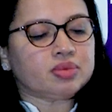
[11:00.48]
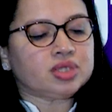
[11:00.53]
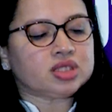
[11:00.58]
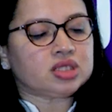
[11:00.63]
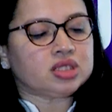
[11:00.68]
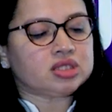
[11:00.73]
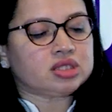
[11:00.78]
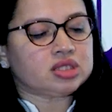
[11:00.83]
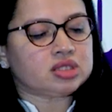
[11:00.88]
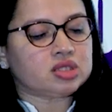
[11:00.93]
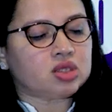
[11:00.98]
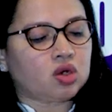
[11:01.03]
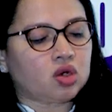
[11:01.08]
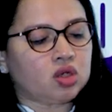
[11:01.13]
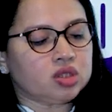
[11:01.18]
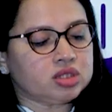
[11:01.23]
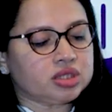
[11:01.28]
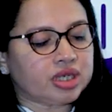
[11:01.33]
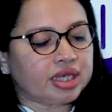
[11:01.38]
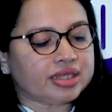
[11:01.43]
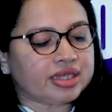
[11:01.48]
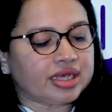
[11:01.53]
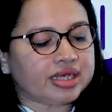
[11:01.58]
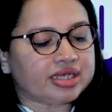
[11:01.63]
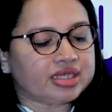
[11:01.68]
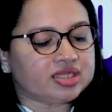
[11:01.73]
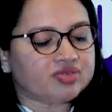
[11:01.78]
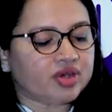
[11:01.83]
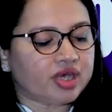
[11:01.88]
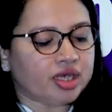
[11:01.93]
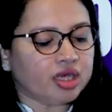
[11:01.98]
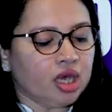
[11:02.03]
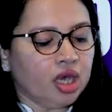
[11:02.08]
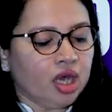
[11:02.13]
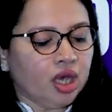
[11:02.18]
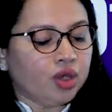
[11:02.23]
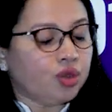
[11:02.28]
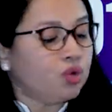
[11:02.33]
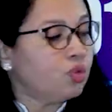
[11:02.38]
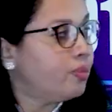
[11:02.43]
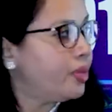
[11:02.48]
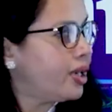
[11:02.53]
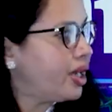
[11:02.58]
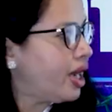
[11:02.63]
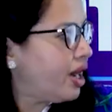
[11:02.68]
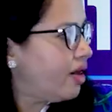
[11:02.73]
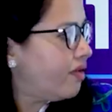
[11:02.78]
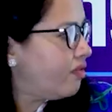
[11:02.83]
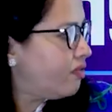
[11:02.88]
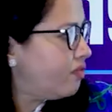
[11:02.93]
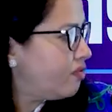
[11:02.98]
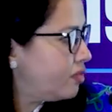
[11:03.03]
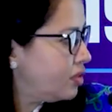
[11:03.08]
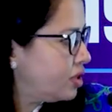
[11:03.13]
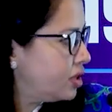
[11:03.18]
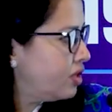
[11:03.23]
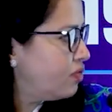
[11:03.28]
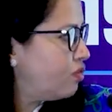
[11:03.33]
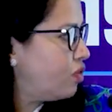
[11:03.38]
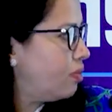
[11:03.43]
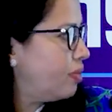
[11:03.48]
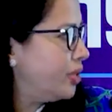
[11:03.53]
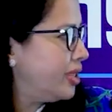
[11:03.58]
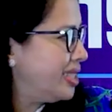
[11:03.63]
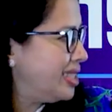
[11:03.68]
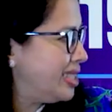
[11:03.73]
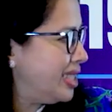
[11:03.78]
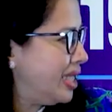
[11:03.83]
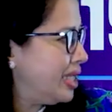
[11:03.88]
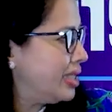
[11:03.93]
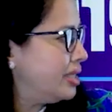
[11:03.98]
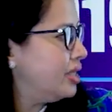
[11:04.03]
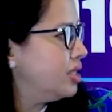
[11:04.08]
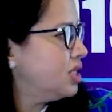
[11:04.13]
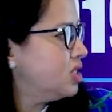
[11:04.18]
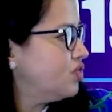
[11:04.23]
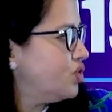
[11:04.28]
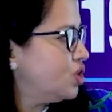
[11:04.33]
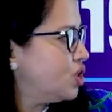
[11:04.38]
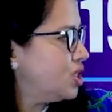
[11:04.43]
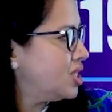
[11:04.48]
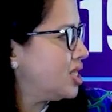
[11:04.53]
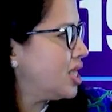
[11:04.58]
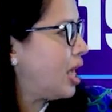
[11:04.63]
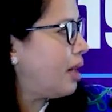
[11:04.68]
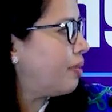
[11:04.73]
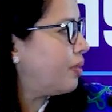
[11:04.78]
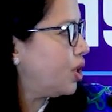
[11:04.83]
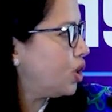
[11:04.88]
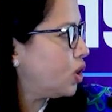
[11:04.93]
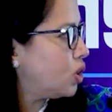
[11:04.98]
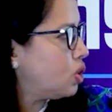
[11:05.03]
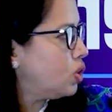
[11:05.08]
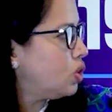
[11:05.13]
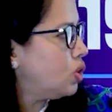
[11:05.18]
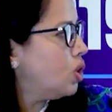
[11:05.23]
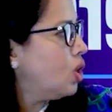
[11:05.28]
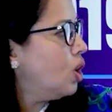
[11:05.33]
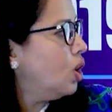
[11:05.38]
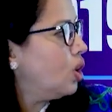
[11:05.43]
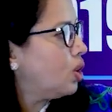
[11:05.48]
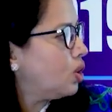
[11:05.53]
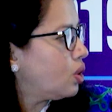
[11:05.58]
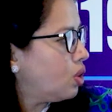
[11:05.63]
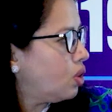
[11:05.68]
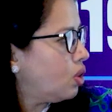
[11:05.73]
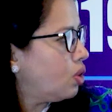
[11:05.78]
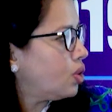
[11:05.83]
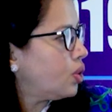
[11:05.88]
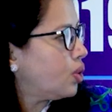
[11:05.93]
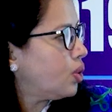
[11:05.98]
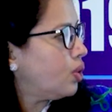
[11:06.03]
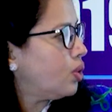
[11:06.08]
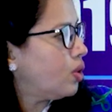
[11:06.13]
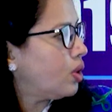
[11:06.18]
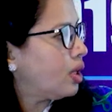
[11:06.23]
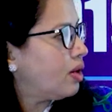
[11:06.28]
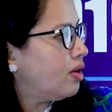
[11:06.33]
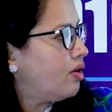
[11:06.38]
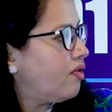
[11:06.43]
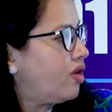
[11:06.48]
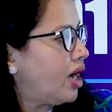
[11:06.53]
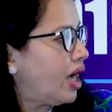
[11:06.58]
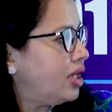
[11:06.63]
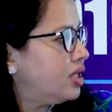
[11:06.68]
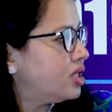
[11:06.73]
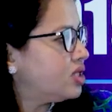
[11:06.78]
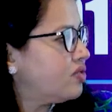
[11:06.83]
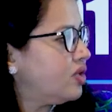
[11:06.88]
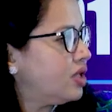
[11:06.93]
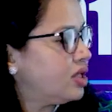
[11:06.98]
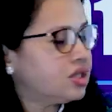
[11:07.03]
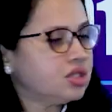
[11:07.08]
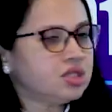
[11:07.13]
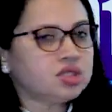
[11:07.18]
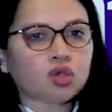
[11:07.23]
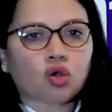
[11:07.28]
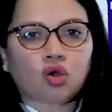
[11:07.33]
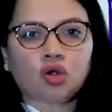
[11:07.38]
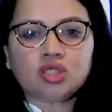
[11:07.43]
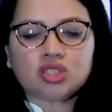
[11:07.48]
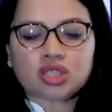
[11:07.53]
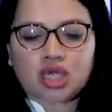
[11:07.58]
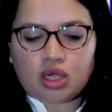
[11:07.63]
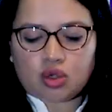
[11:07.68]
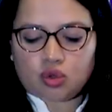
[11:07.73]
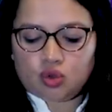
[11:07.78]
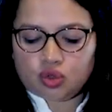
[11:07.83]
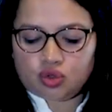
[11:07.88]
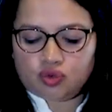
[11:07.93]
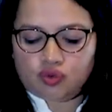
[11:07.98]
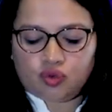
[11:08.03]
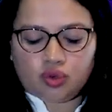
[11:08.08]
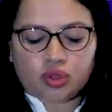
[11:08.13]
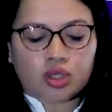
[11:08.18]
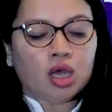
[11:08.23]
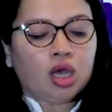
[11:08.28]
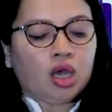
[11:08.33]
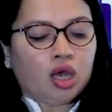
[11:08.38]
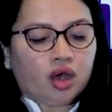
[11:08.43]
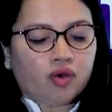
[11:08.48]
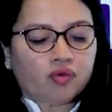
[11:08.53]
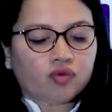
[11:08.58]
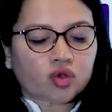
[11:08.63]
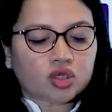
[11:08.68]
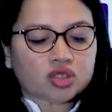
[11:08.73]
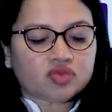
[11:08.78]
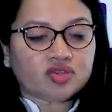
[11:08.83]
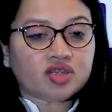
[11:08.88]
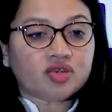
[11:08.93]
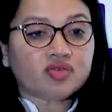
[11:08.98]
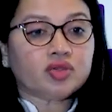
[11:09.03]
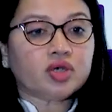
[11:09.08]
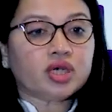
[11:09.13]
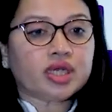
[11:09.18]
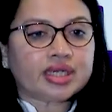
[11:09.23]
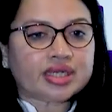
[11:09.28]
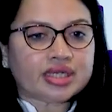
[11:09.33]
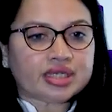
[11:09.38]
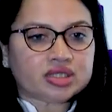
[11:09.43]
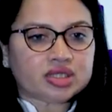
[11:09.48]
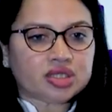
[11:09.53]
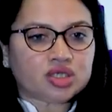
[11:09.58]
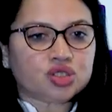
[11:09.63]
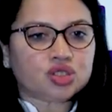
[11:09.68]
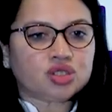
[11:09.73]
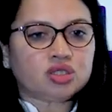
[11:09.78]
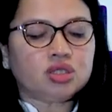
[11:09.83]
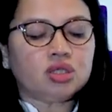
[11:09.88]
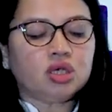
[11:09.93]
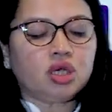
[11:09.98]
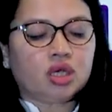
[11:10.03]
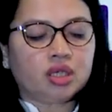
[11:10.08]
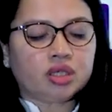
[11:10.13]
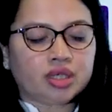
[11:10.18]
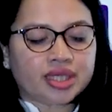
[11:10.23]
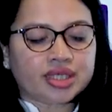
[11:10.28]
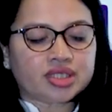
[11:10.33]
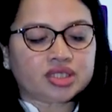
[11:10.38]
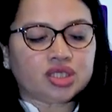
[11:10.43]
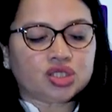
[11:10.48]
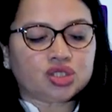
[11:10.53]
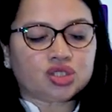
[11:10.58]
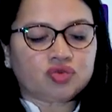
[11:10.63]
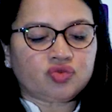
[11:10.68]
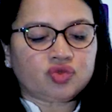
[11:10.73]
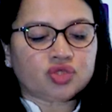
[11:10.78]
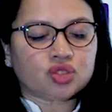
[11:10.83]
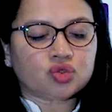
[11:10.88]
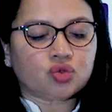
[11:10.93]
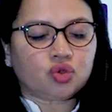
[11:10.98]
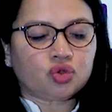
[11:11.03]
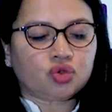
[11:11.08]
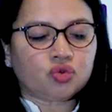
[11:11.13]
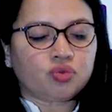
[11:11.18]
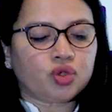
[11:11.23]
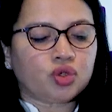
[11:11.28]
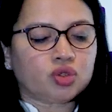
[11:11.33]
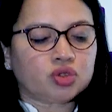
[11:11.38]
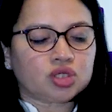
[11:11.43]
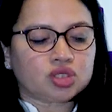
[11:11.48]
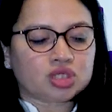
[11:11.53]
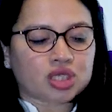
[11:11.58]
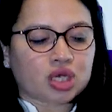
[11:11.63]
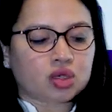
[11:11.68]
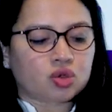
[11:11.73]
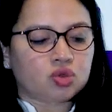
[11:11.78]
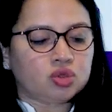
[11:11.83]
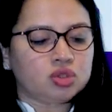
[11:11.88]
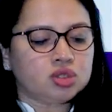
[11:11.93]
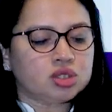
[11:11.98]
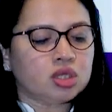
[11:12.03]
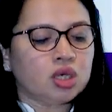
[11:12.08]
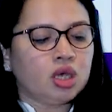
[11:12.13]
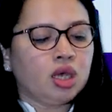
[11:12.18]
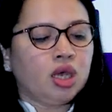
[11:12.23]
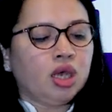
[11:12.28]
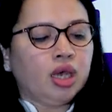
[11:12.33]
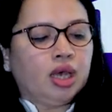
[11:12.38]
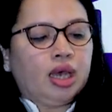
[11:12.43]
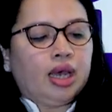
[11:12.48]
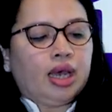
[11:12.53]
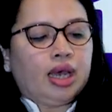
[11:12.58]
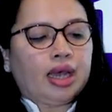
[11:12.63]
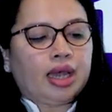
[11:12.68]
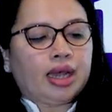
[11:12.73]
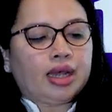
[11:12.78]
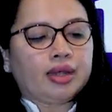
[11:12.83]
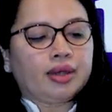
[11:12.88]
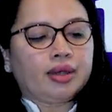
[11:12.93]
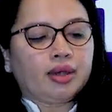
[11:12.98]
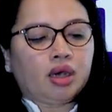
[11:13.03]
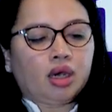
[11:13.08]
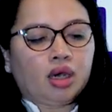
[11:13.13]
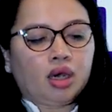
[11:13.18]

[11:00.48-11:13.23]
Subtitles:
muscles is lost, and that is why you may have deformities like this, which is hammer toe, claw toe, hallus valgus, or Charcot's foot. Of course, we have the entire session, next session, which is going to be on the Charcot's. And